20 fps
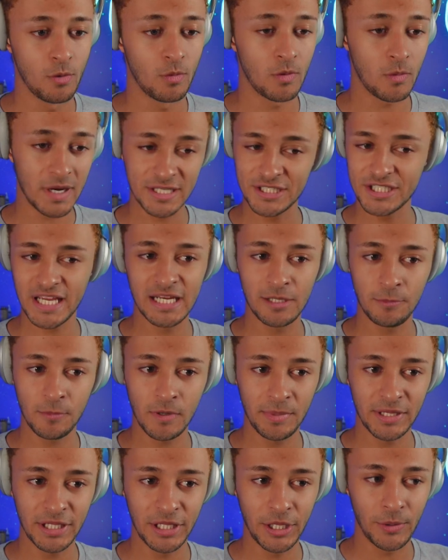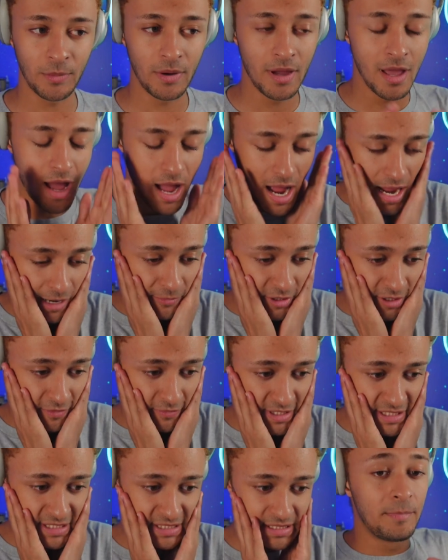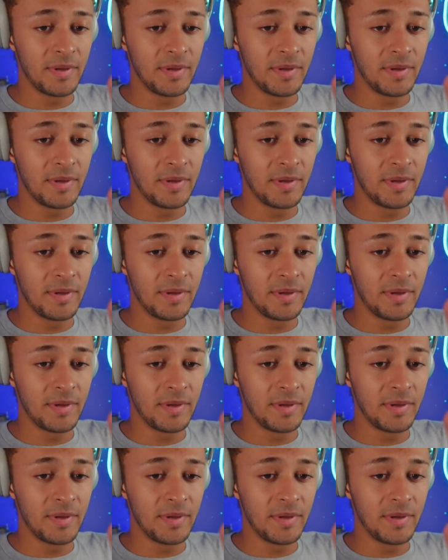We're watching Anyone But You. I'm nervous